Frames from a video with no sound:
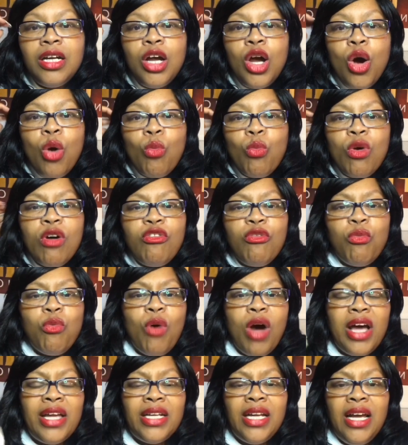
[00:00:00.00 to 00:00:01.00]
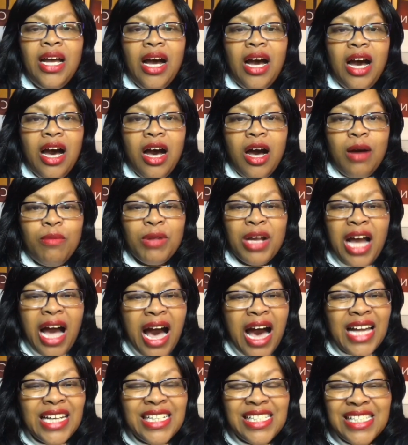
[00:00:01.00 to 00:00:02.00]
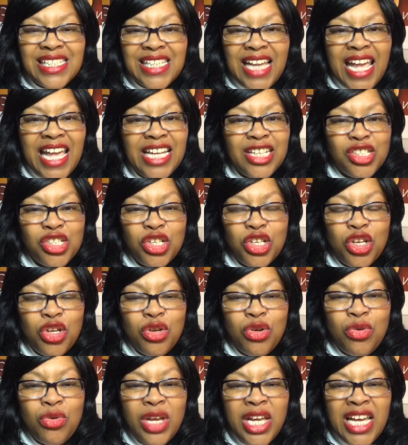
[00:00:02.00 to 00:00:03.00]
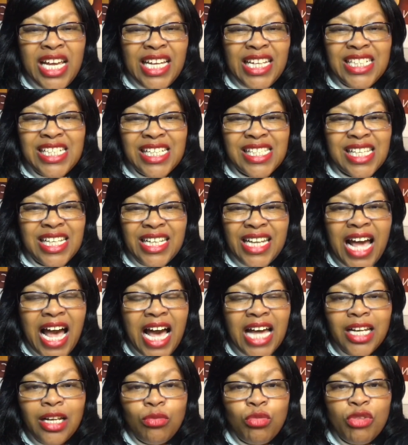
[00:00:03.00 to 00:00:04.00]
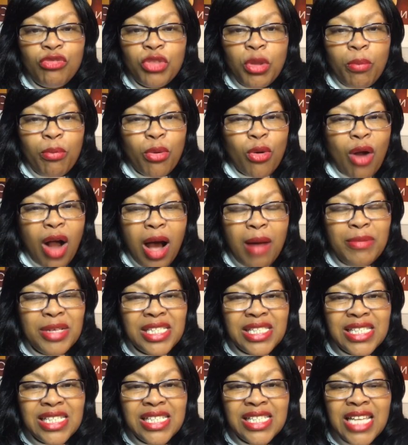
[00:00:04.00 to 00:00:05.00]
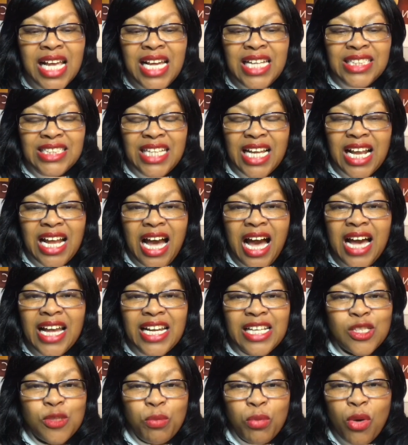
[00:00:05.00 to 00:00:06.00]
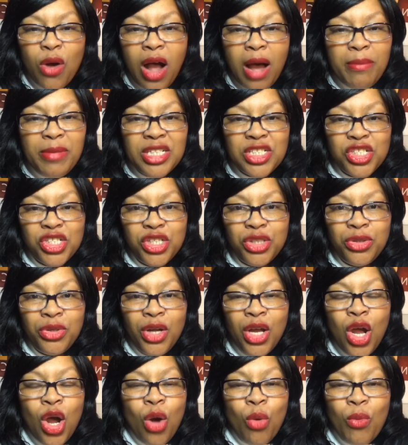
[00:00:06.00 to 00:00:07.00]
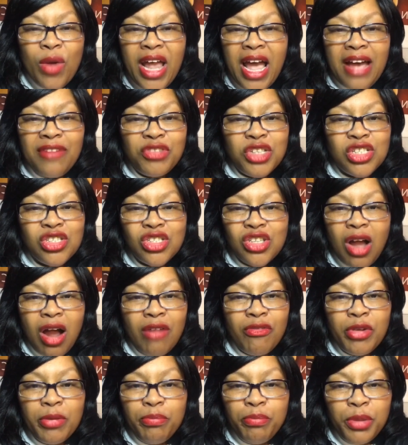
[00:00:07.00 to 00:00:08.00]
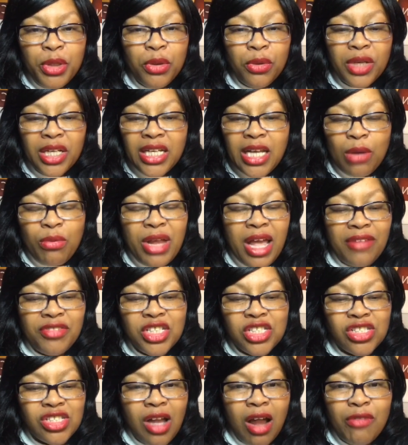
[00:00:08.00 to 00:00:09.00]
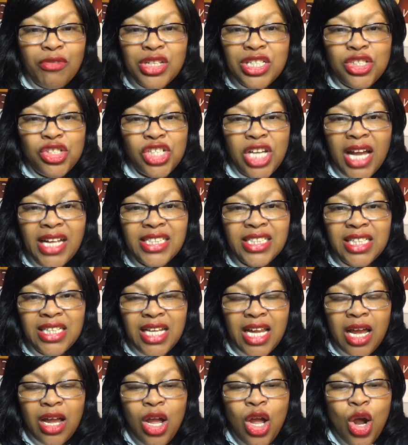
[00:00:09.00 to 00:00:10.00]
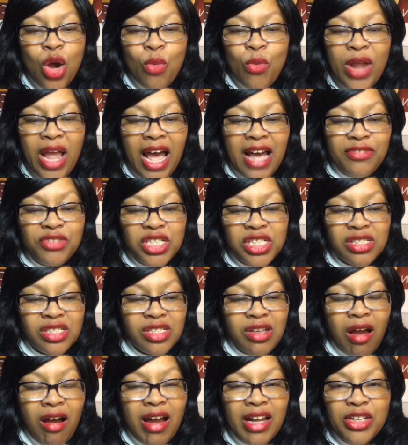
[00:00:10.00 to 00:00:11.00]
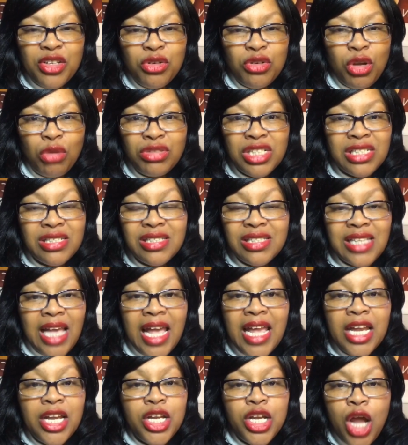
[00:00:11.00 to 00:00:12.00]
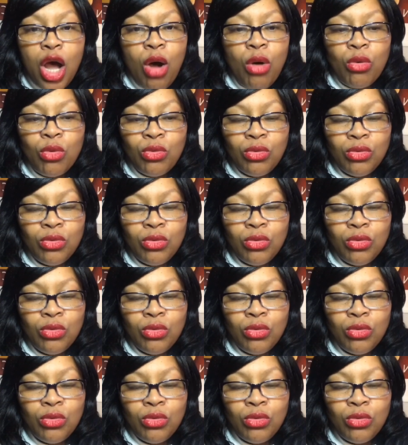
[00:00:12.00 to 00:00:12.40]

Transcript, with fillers: with what um, God is saying to you, it doesn't line up with the promises that God has promised you, we have to start rebuking that. We have to start rejecting that. We have to start, you know, just saying no.